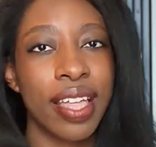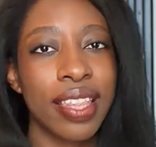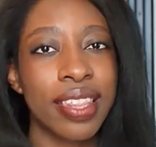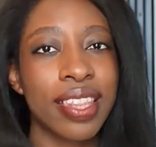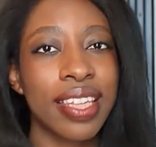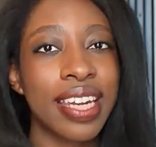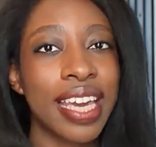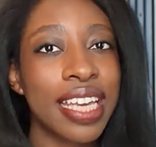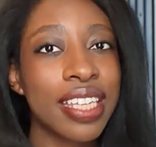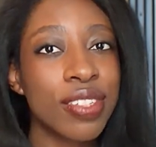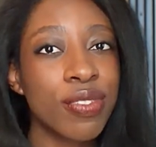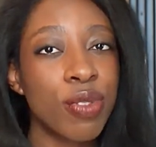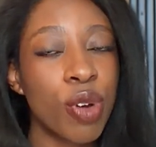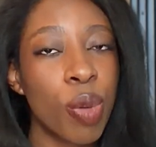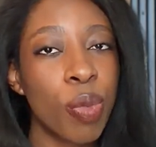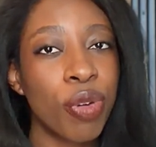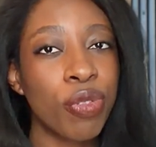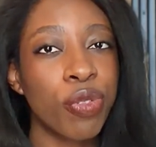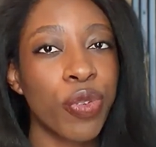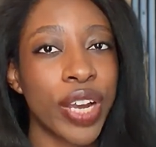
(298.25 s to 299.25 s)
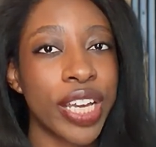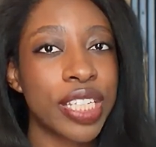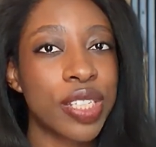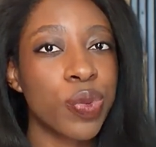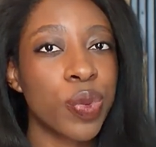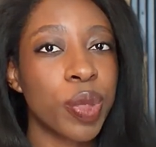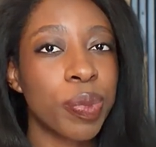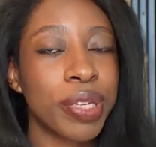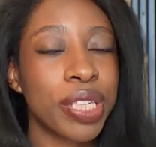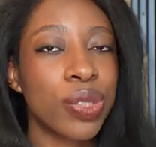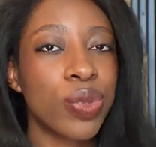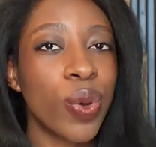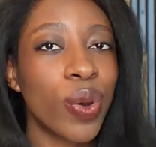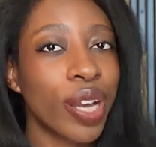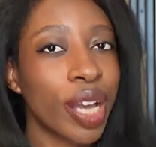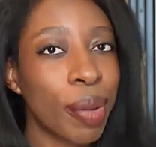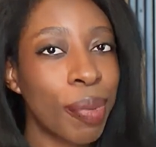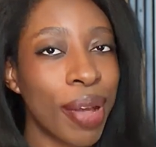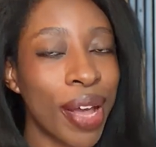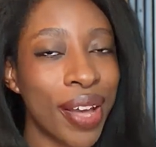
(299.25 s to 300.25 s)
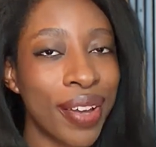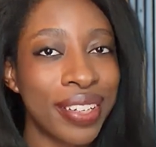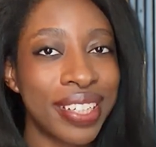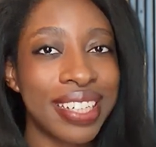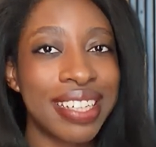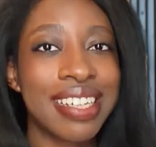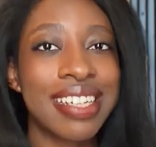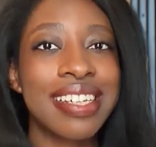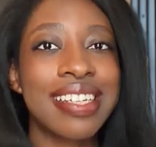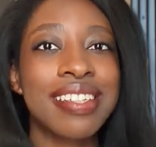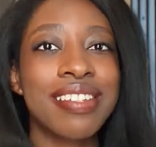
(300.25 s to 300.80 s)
The next form of rest we'll be talking about is